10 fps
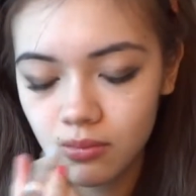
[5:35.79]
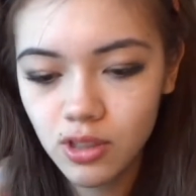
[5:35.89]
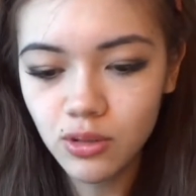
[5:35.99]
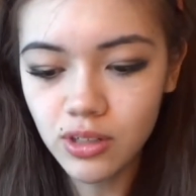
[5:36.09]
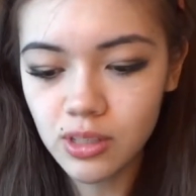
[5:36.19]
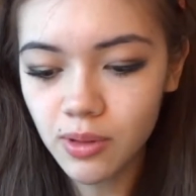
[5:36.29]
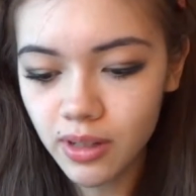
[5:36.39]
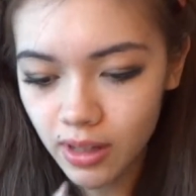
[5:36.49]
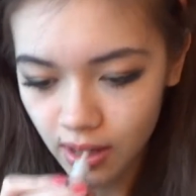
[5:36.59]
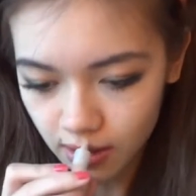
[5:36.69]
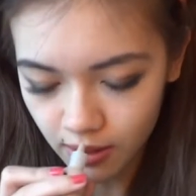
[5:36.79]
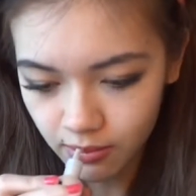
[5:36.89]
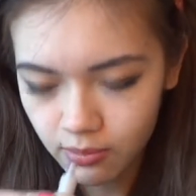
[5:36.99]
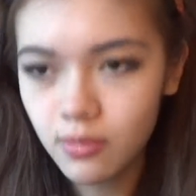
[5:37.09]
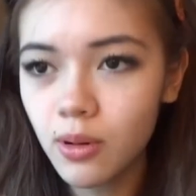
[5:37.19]
It doesn't really smell like anything.
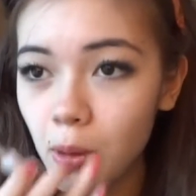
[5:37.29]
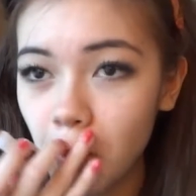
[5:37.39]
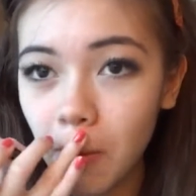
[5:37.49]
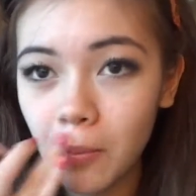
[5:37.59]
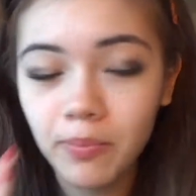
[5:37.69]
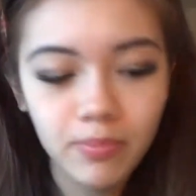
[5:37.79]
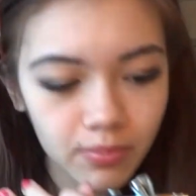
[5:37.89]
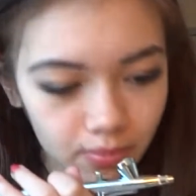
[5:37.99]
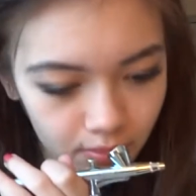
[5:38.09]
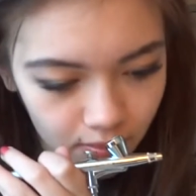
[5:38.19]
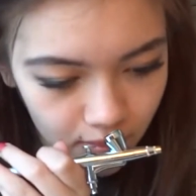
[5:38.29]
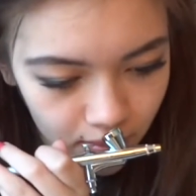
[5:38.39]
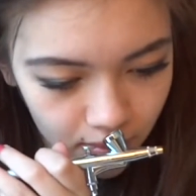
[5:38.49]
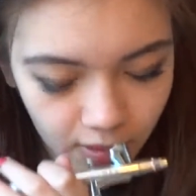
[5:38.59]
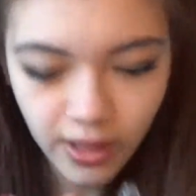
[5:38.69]
Oh,
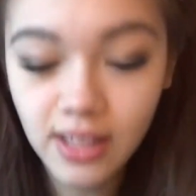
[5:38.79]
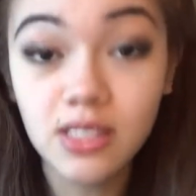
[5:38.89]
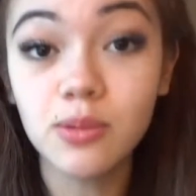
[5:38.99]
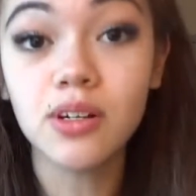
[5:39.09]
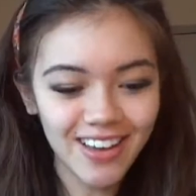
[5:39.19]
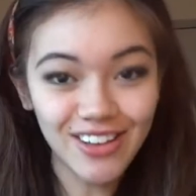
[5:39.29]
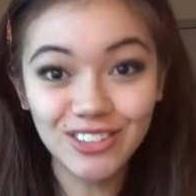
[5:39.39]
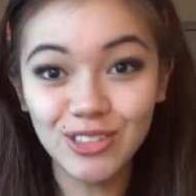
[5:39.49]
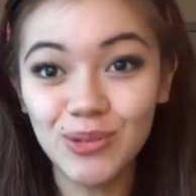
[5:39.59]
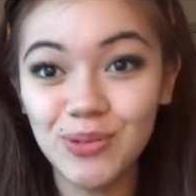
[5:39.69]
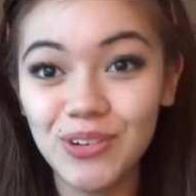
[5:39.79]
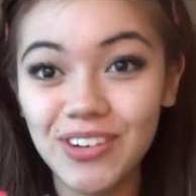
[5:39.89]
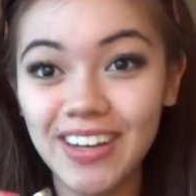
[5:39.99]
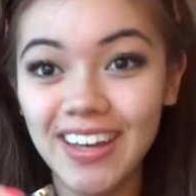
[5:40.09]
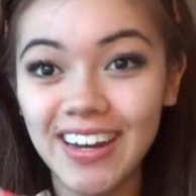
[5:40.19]
I can't smell anything. So I'm going to go
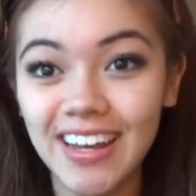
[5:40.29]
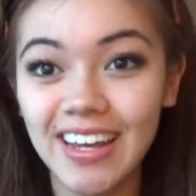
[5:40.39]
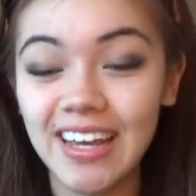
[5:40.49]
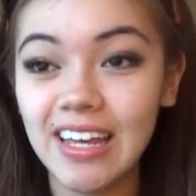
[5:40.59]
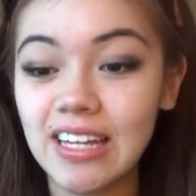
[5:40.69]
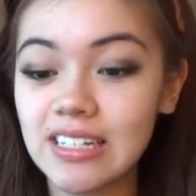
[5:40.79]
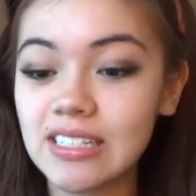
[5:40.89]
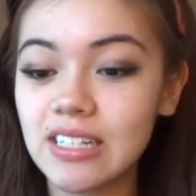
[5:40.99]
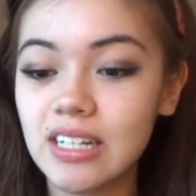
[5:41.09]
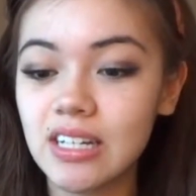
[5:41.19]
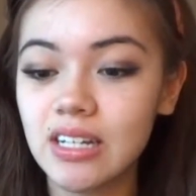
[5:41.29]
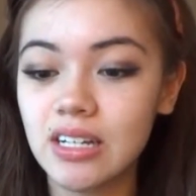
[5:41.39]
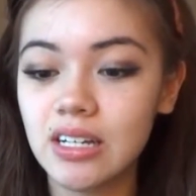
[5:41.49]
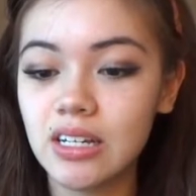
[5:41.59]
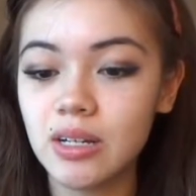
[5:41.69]
ahead and
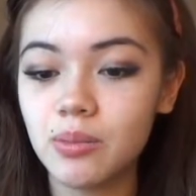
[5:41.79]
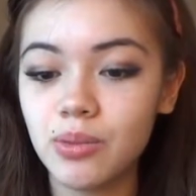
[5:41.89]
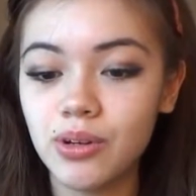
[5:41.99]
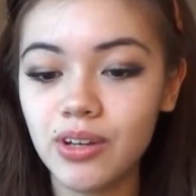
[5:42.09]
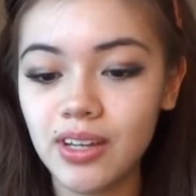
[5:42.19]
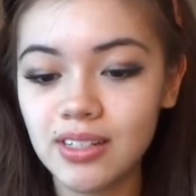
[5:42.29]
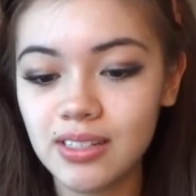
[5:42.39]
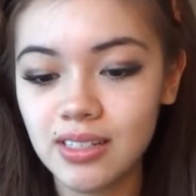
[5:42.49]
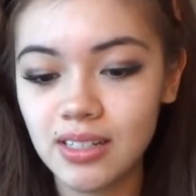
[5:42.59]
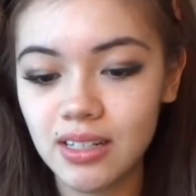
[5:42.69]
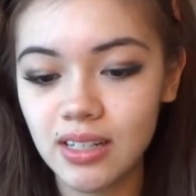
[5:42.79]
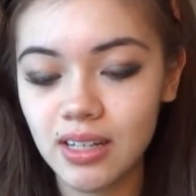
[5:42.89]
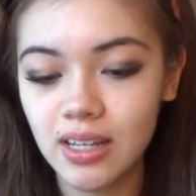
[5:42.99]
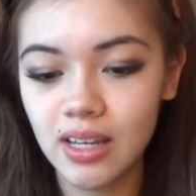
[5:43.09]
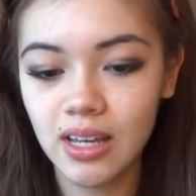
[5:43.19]
put
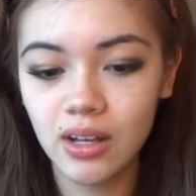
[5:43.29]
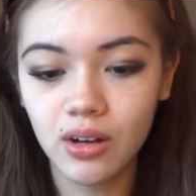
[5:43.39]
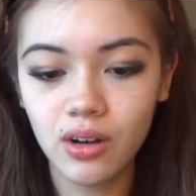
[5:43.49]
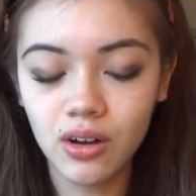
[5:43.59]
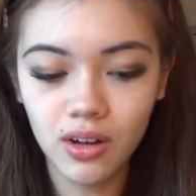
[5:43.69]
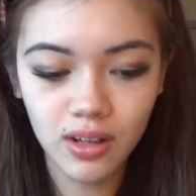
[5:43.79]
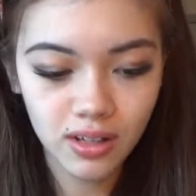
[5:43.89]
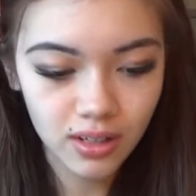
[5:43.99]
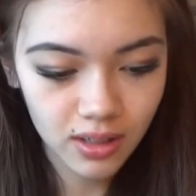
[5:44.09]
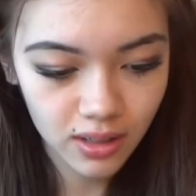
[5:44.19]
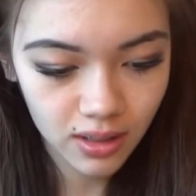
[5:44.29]
it on